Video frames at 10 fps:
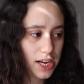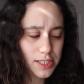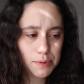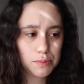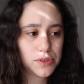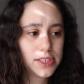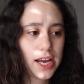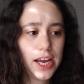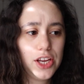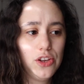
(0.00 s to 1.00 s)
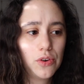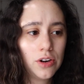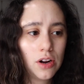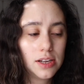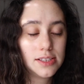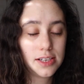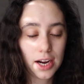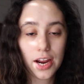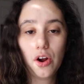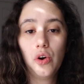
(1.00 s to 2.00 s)
As people say, you're not
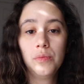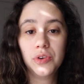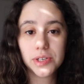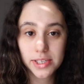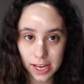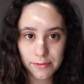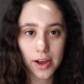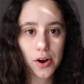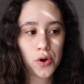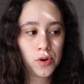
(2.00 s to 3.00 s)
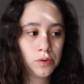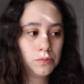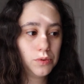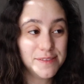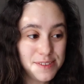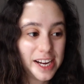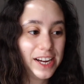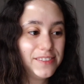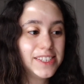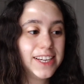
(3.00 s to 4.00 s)
stuck at home, you're safe at home.
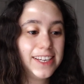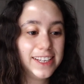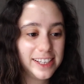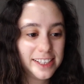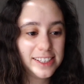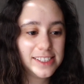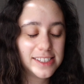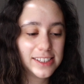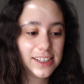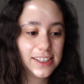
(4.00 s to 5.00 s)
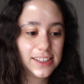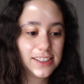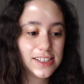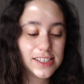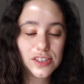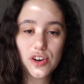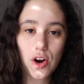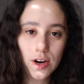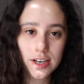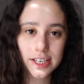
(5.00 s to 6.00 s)
Sometimes it is still
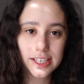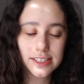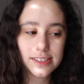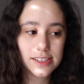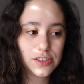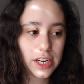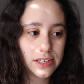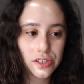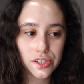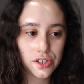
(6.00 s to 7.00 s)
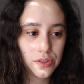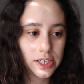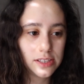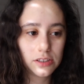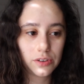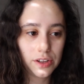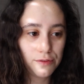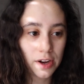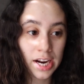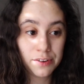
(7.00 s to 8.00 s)
hard. It still gets to you, and it's totally
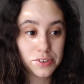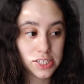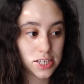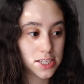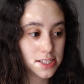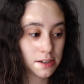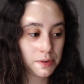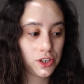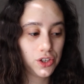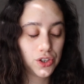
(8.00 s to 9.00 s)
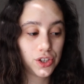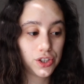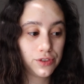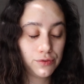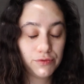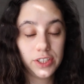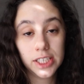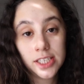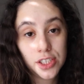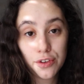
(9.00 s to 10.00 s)
fine if it does. I mean, your
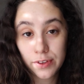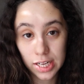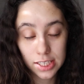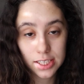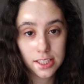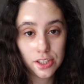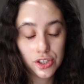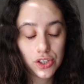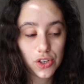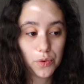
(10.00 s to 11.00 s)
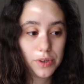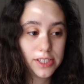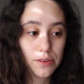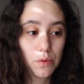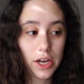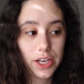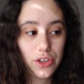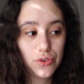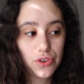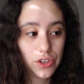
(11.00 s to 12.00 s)
feelings are valid. There's no reason why
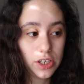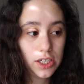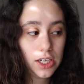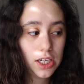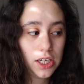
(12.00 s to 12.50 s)
you should,